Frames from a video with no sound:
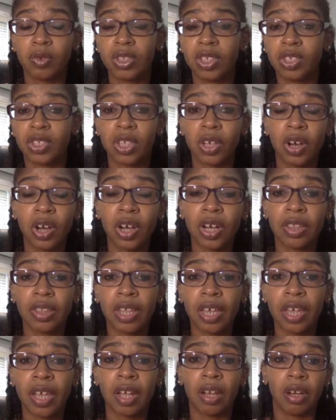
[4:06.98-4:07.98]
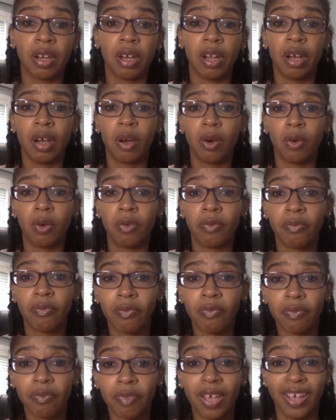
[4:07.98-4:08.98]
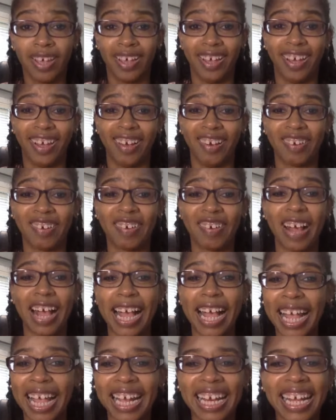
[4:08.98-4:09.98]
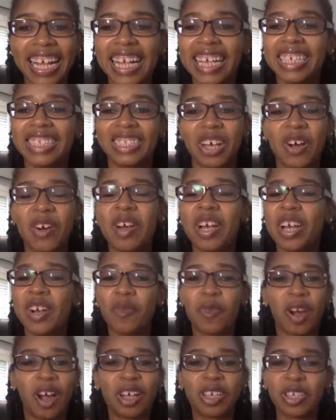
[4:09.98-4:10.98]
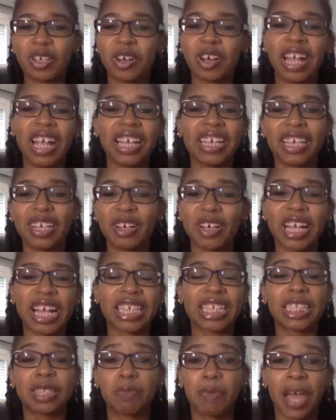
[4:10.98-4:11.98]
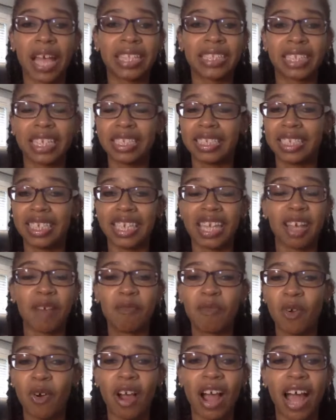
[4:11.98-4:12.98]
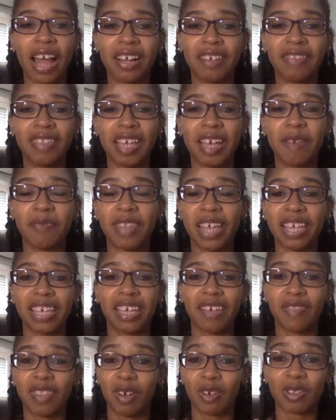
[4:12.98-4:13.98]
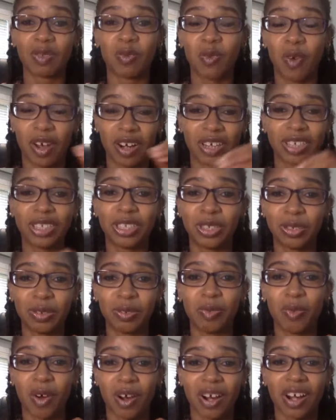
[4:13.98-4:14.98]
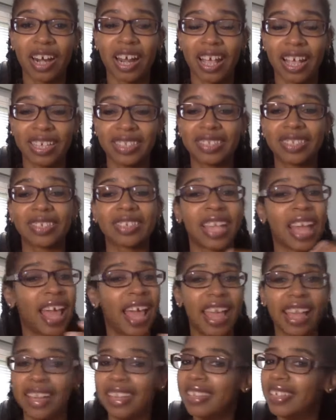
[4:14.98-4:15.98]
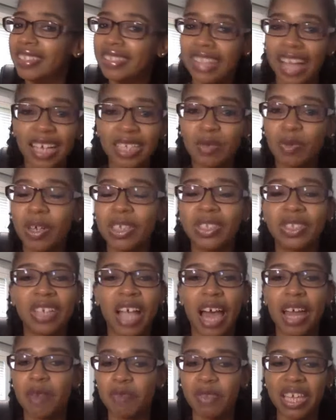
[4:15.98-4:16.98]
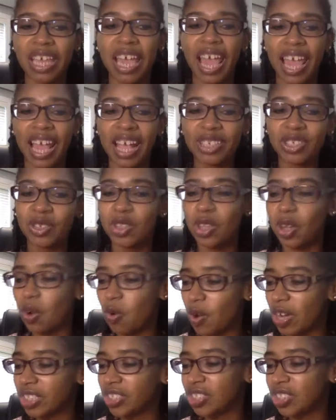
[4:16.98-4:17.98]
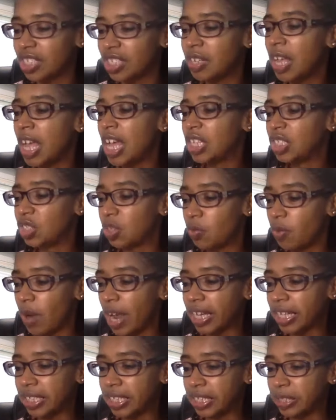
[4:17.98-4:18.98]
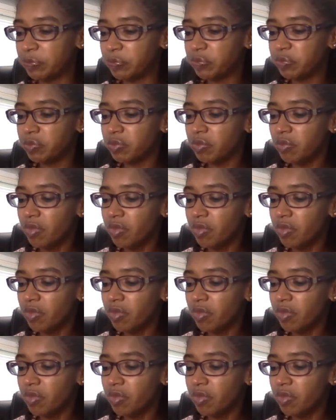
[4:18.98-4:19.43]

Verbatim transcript: Did you learn anything? No. Right? So while you're expecting to get more out of them, they give those one or two word answers. Hey, that's what you got to be. Answer the question directly.